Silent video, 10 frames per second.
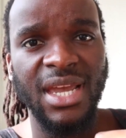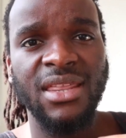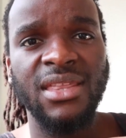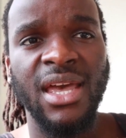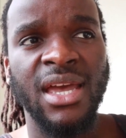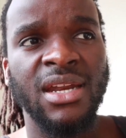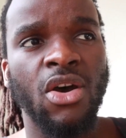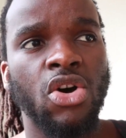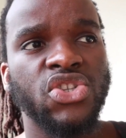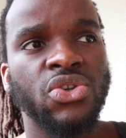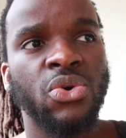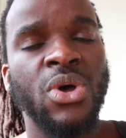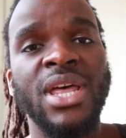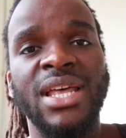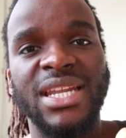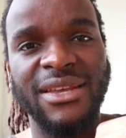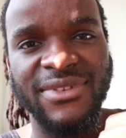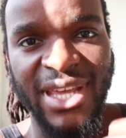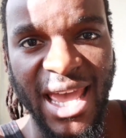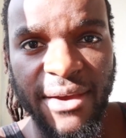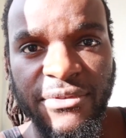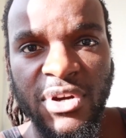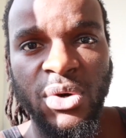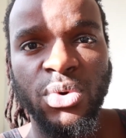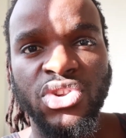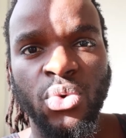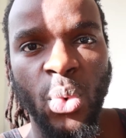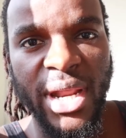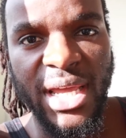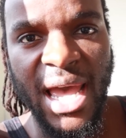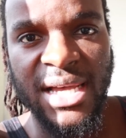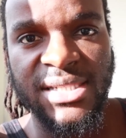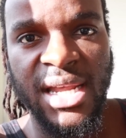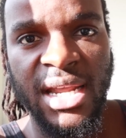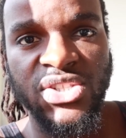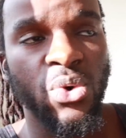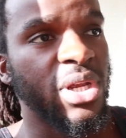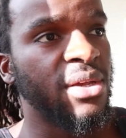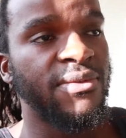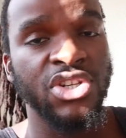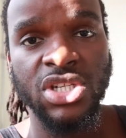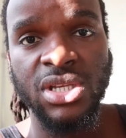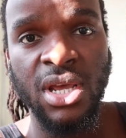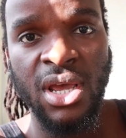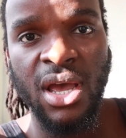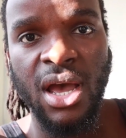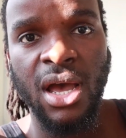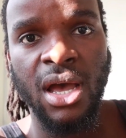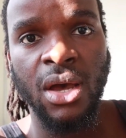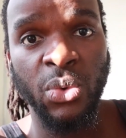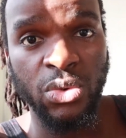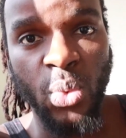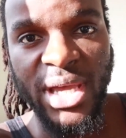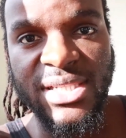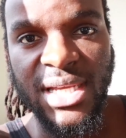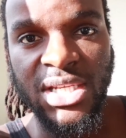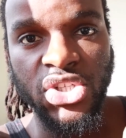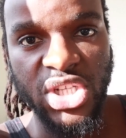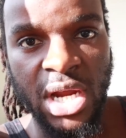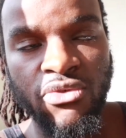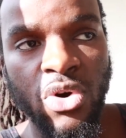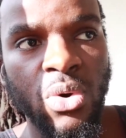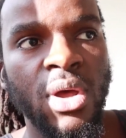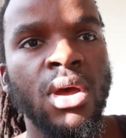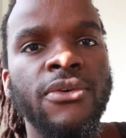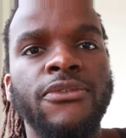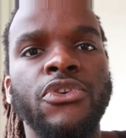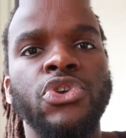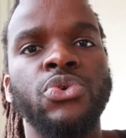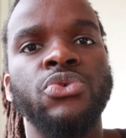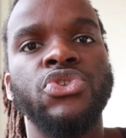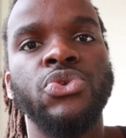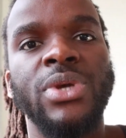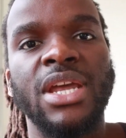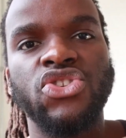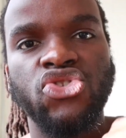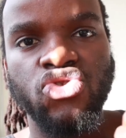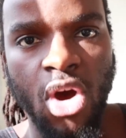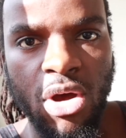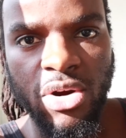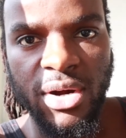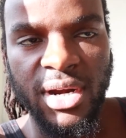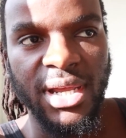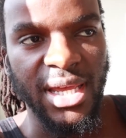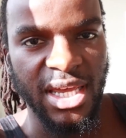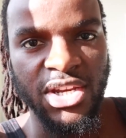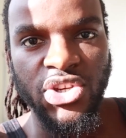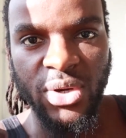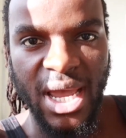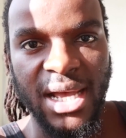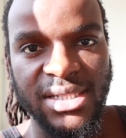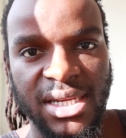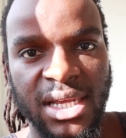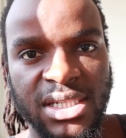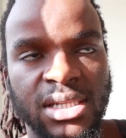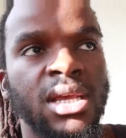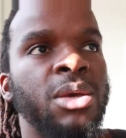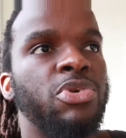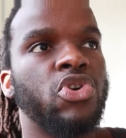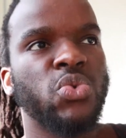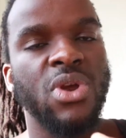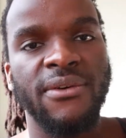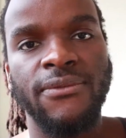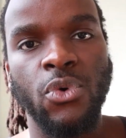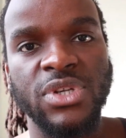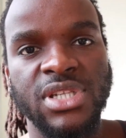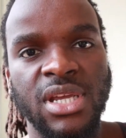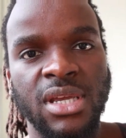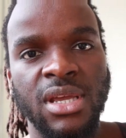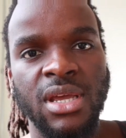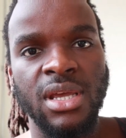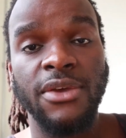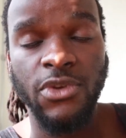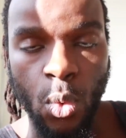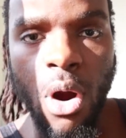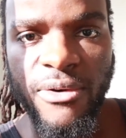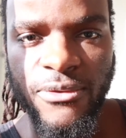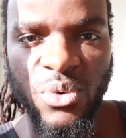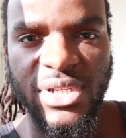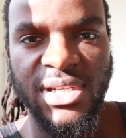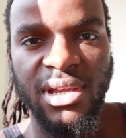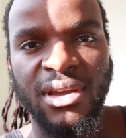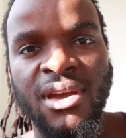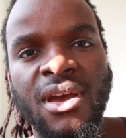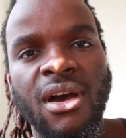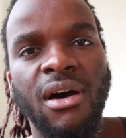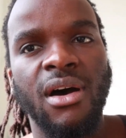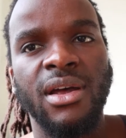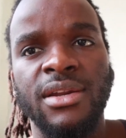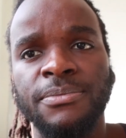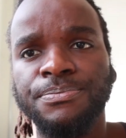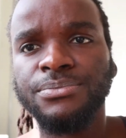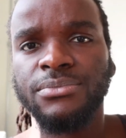And then also lifting heavier with your weighted calisthenics, or even just with weights in general, for you to get stronger in your calisthenics. Because we are focusing, if you are focusing on